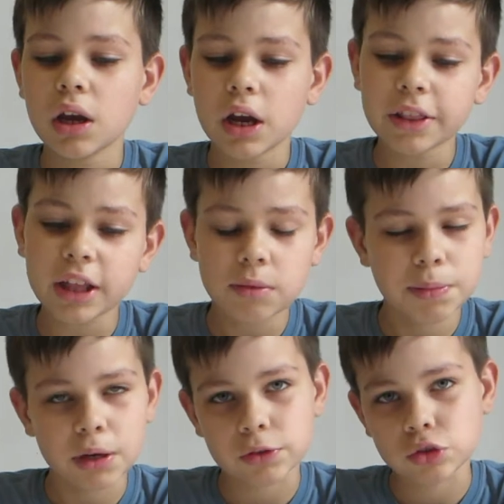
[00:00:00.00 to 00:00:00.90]
And that's a
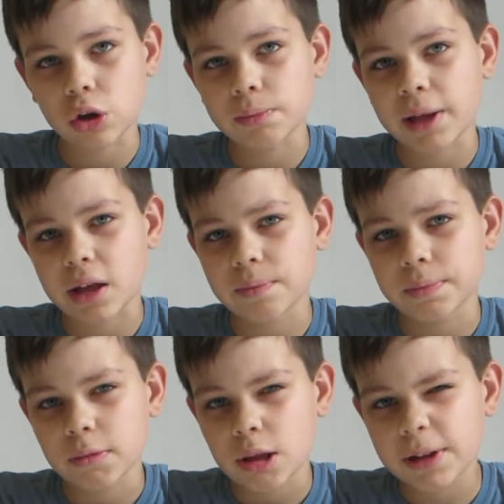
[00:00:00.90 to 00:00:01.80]
bit of a drawback,
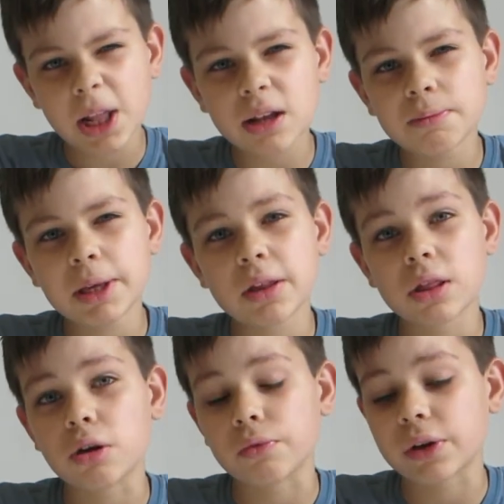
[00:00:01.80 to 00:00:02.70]
but that can be
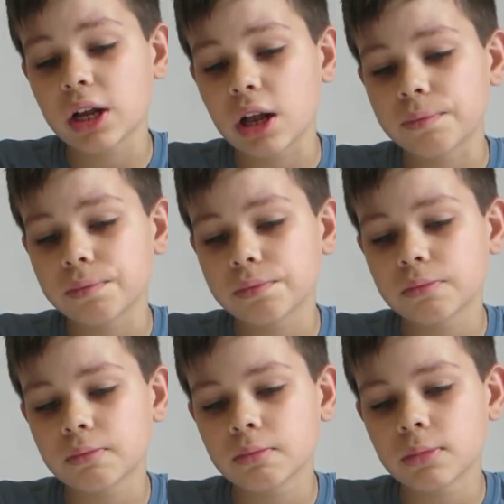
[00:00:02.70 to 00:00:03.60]
easily overcome.
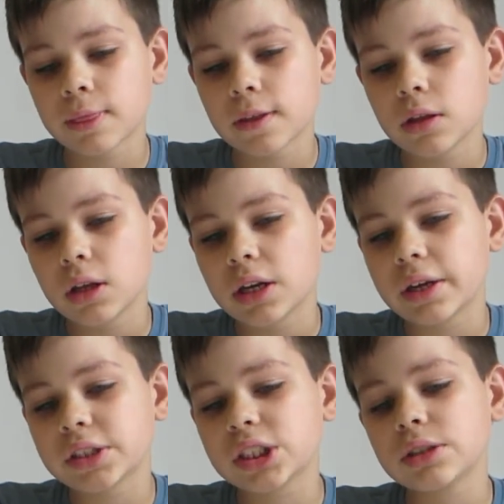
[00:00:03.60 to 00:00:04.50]

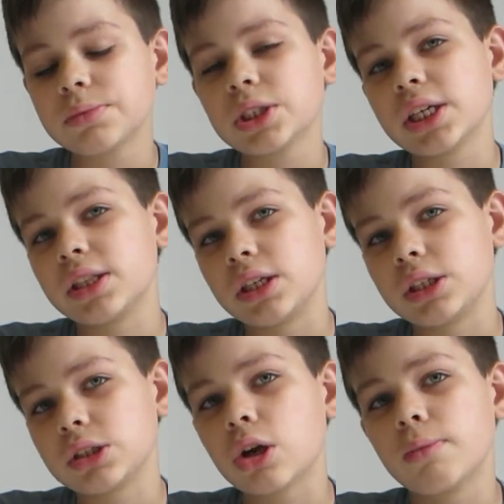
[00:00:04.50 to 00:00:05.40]
Now, systems like
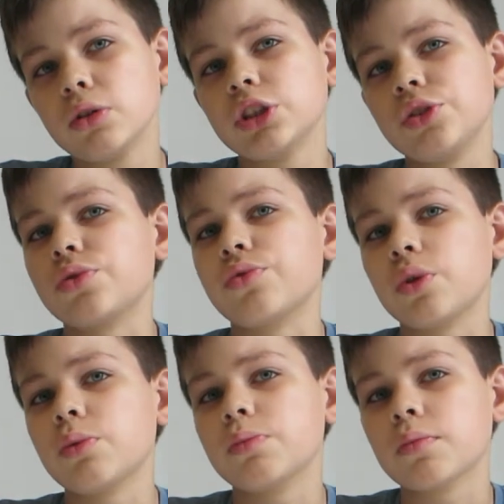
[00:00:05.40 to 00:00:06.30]
these are most
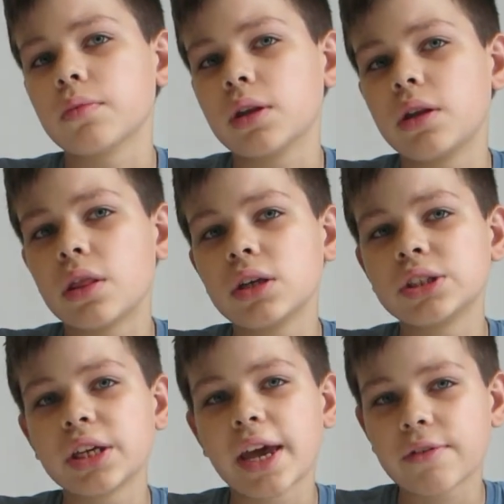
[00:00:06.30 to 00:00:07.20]
useful in things
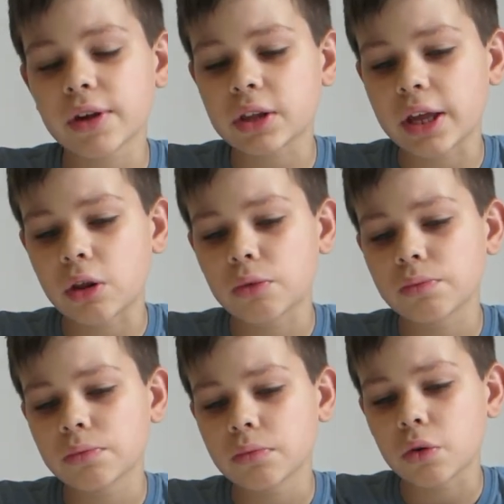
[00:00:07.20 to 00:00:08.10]
like FLL,
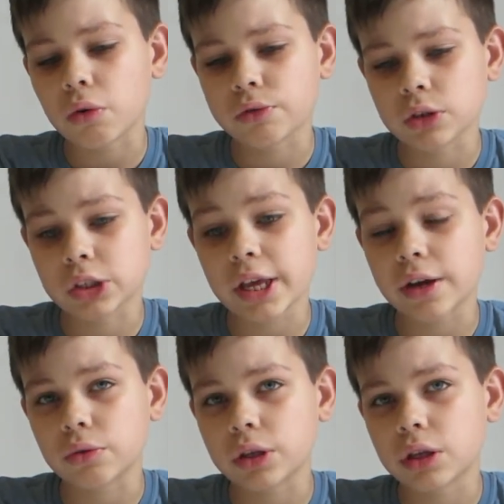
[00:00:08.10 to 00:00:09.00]
or First
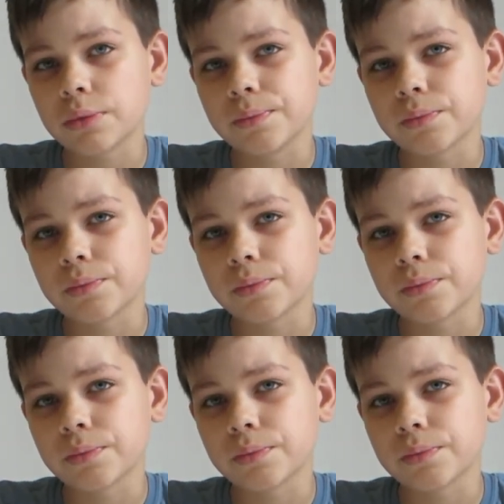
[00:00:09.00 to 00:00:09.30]
Lego League,